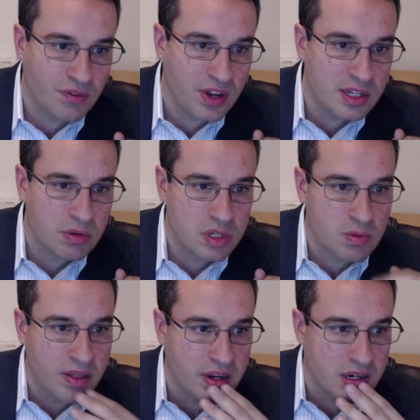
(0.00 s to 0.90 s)
in your face, which
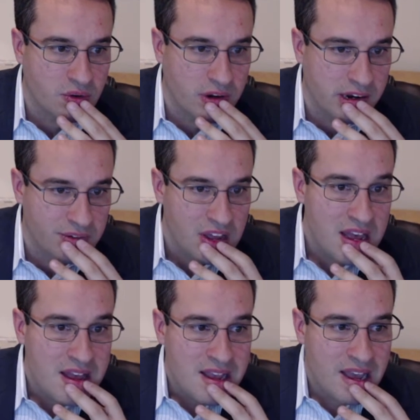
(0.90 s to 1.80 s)
is why they got creative.
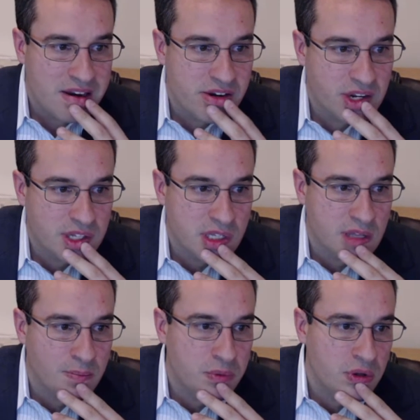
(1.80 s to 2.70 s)
And here you can
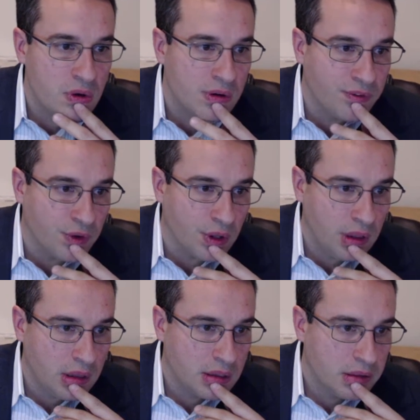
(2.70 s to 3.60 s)
see the
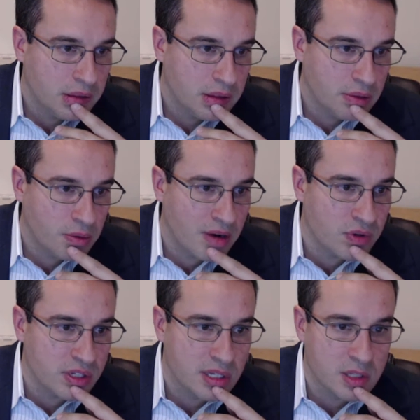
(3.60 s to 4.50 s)
beautiful,
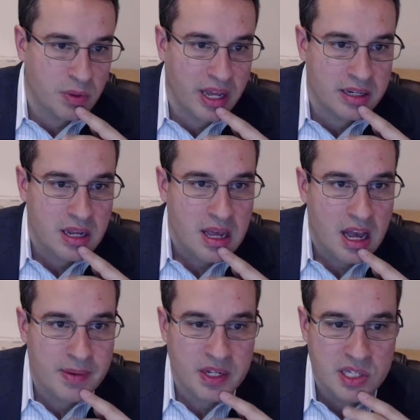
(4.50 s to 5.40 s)
whatever this is, plant.
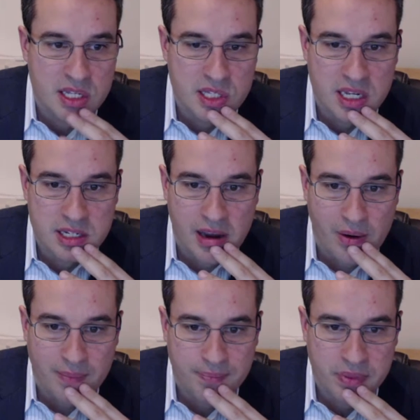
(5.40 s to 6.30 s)
You can see the CN Tower.